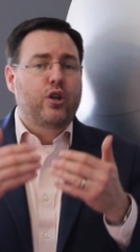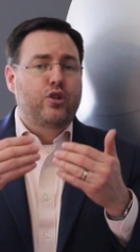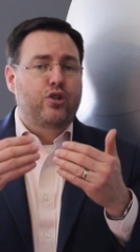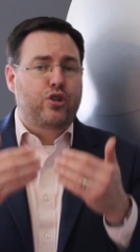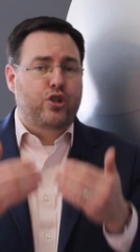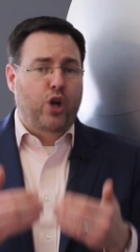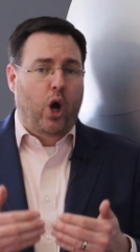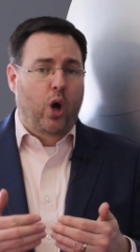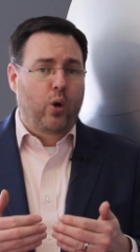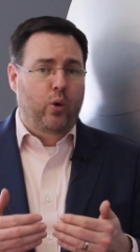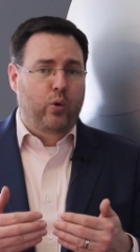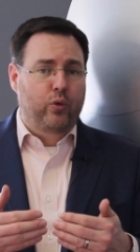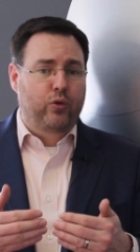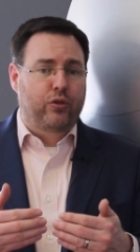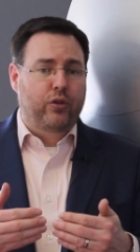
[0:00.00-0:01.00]

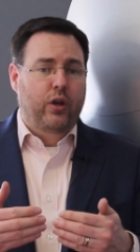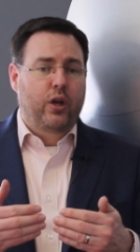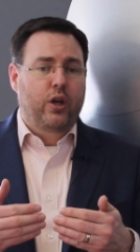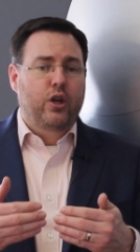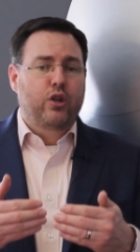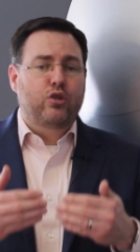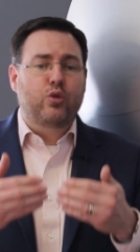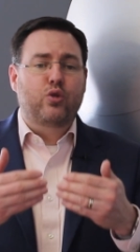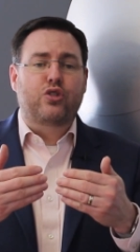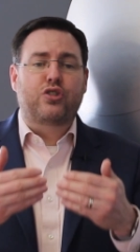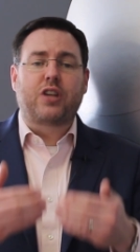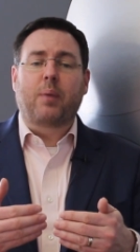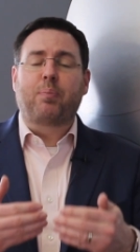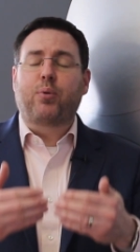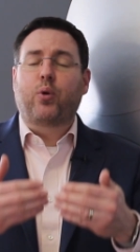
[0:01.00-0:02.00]
chose to
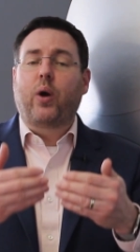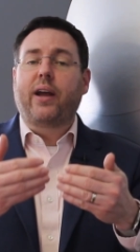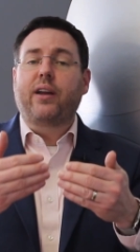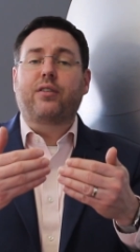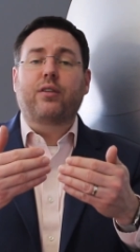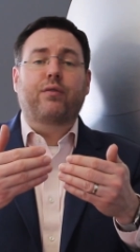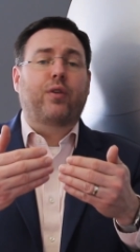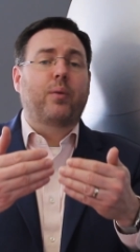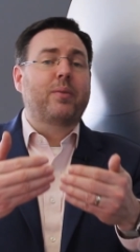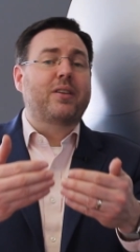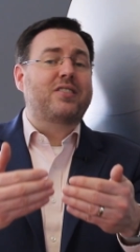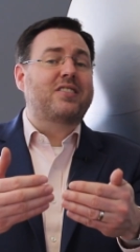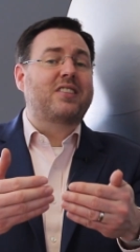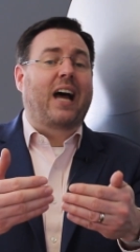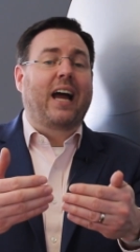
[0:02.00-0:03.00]
separate from the
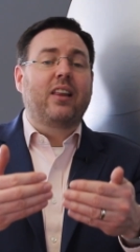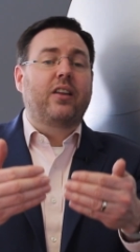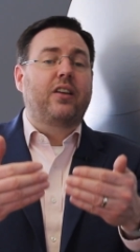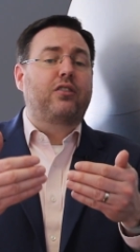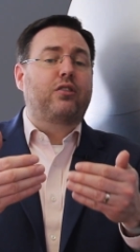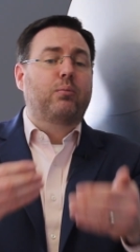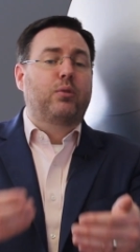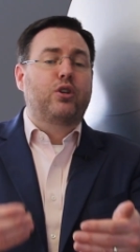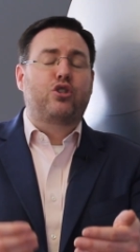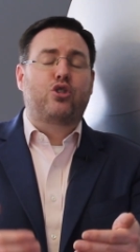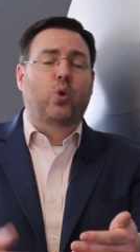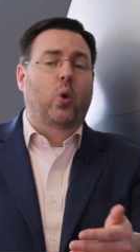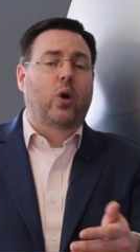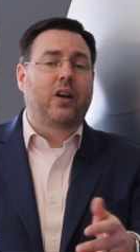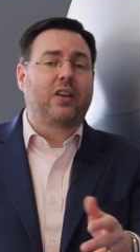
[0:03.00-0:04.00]
silent
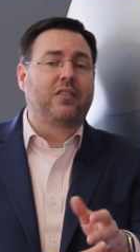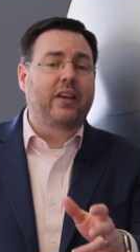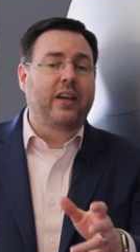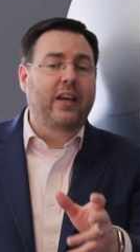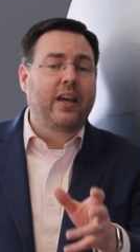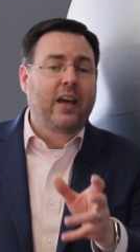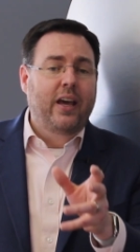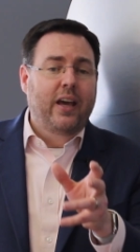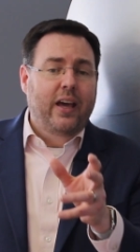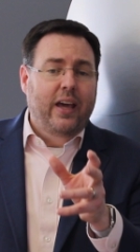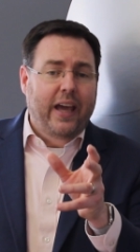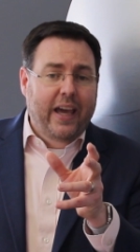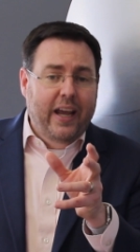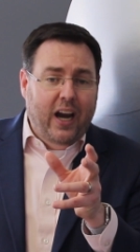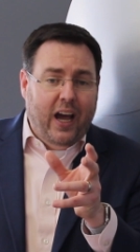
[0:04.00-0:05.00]
majority
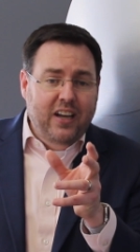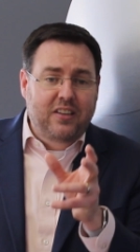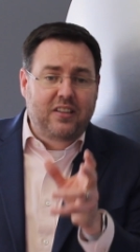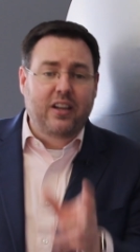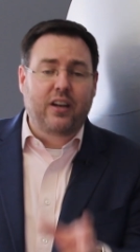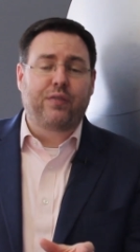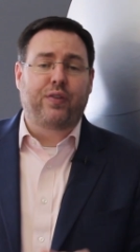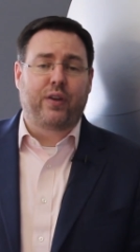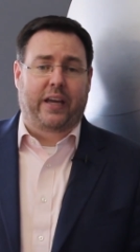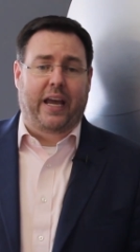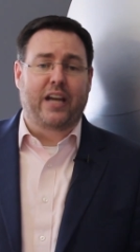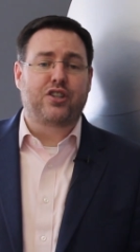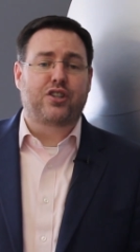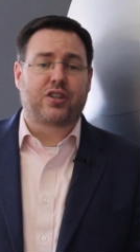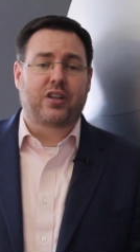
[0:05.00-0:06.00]
in
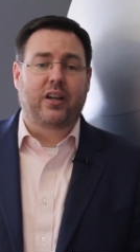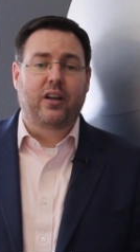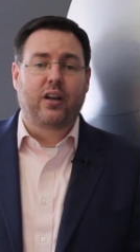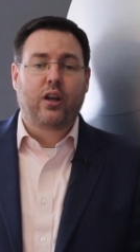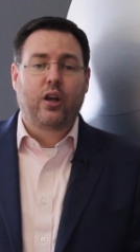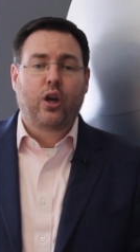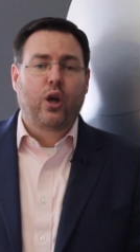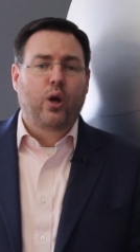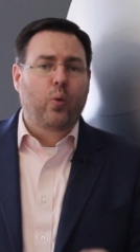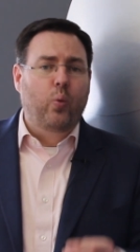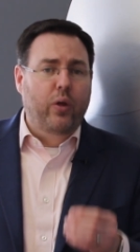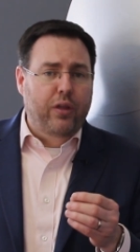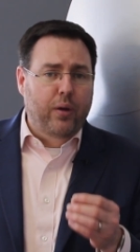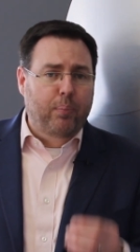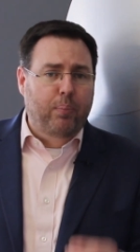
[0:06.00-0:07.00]
identification
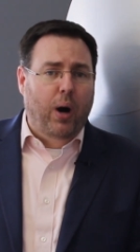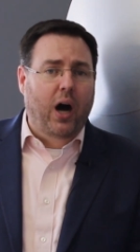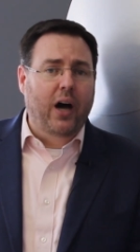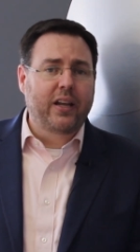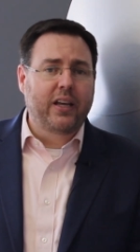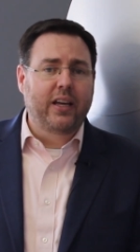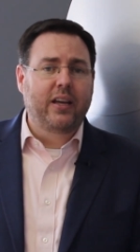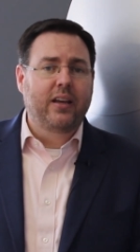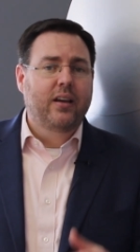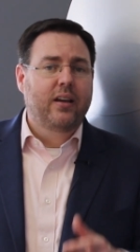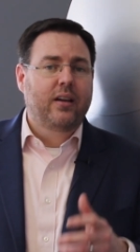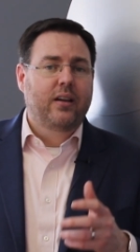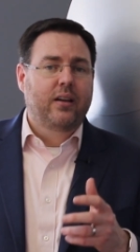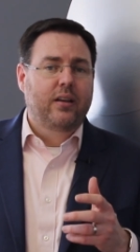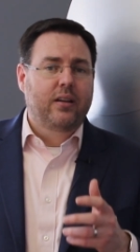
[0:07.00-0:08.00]
with a body
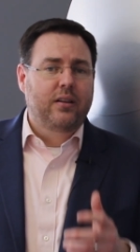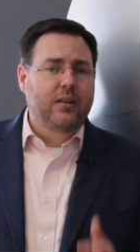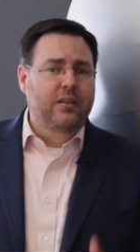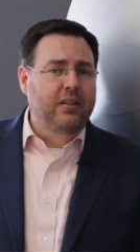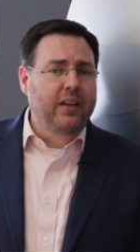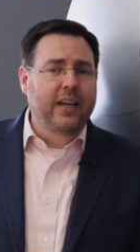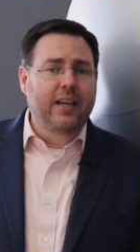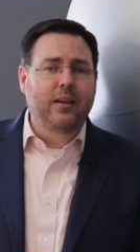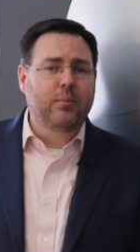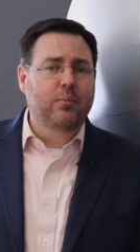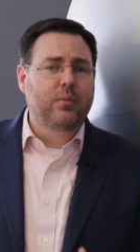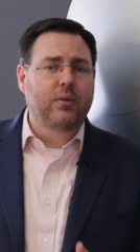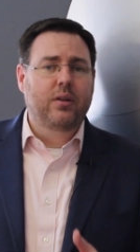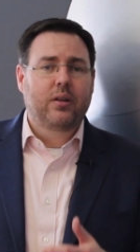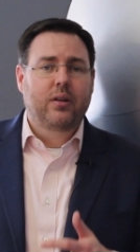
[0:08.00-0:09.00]

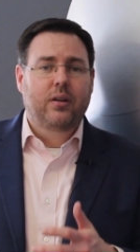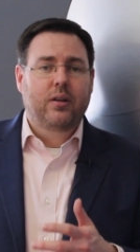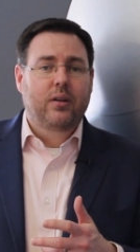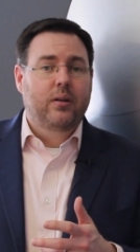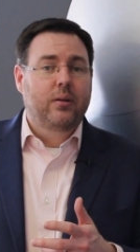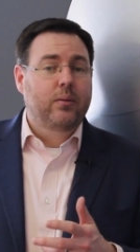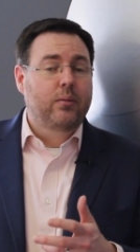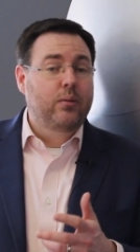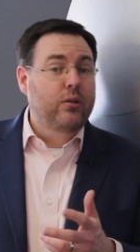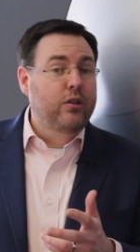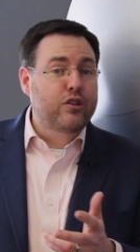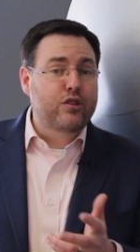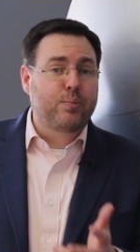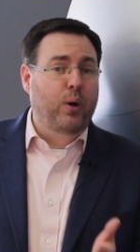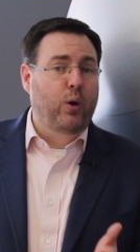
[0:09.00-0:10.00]
deemed
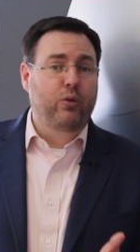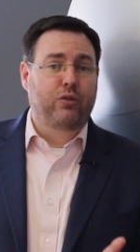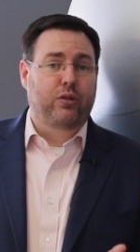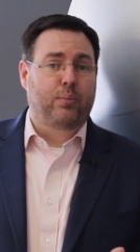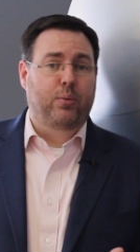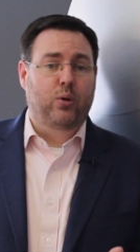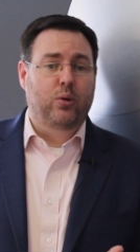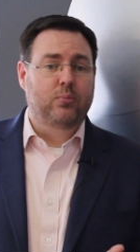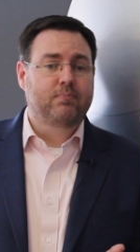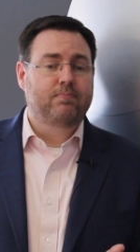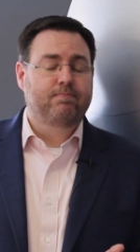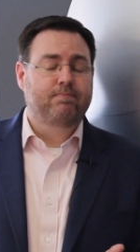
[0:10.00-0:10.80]
disposable.